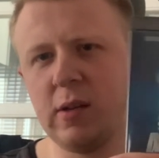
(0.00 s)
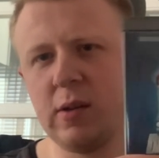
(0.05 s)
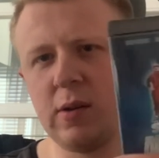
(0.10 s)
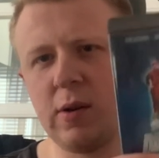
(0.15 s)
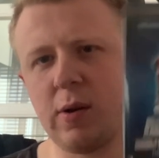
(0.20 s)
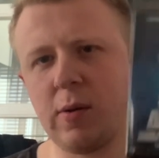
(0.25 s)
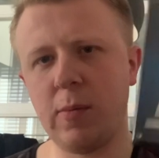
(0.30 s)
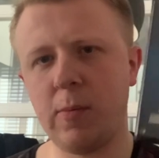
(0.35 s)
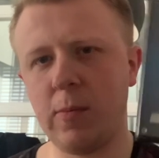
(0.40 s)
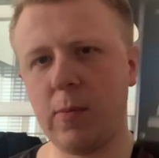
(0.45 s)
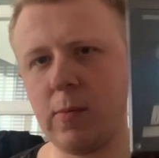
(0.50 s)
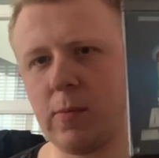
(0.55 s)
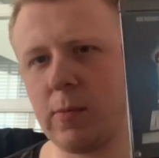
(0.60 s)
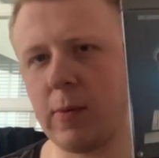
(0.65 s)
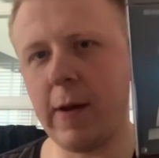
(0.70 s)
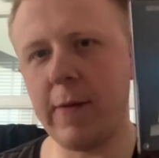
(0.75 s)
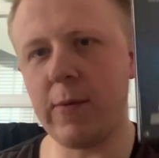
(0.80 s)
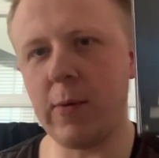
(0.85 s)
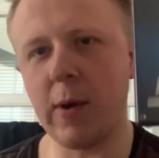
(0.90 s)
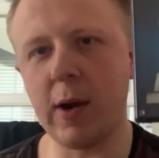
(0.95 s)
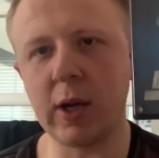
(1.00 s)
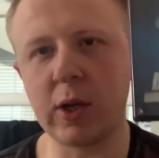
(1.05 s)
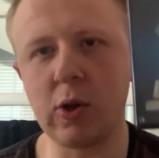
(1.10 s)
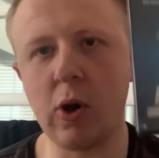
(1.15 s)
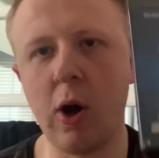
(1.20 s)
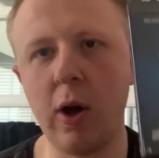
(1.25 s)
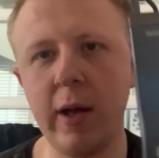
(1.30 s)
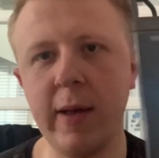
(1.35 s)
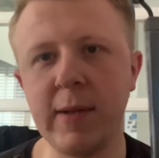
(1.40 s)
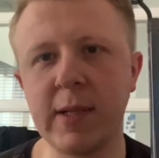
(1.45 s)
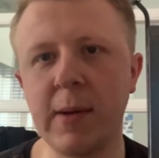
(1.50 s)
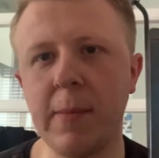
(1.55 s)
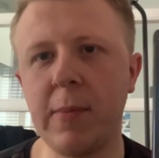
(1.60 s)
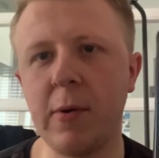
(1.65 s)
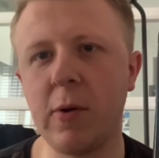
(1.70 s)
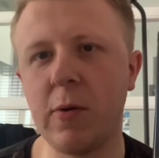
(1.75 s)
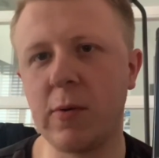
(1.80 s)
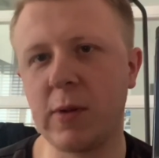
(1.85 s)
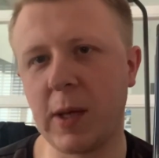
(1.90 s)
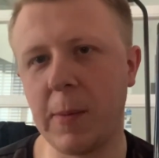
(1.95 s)
Or whatever you want to call it. Some
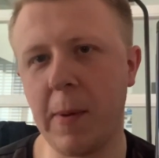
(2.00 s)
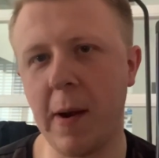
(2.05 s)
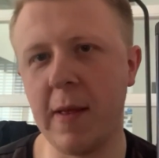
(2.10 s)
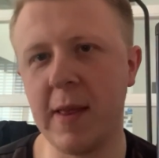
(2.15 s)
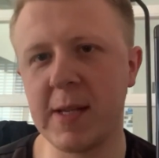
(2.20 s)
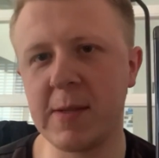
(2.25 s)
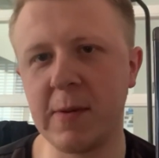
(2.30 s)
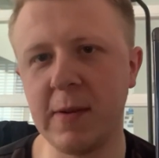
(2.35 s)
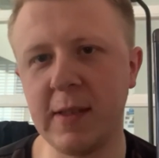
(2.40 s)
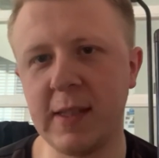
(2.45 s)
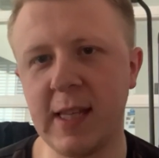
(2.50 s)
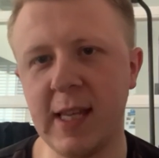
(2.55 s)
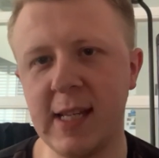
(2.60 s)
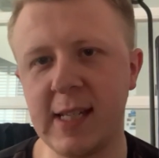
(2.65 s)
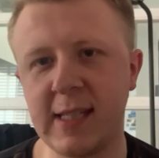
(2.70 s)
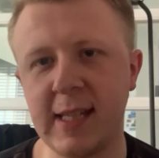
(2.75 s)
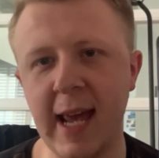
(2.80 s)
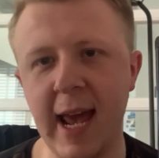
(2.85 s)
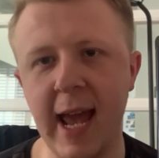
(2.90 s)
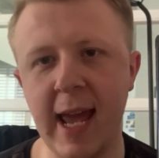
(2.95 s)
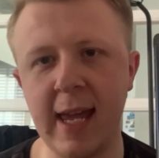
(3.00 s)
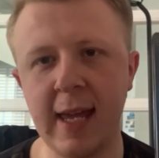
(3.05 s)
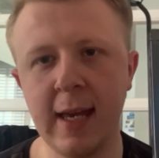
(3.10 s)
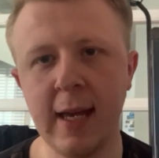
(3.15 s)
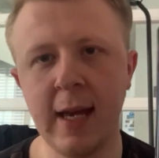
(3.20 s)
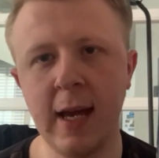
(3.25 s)
people compare this one to this day.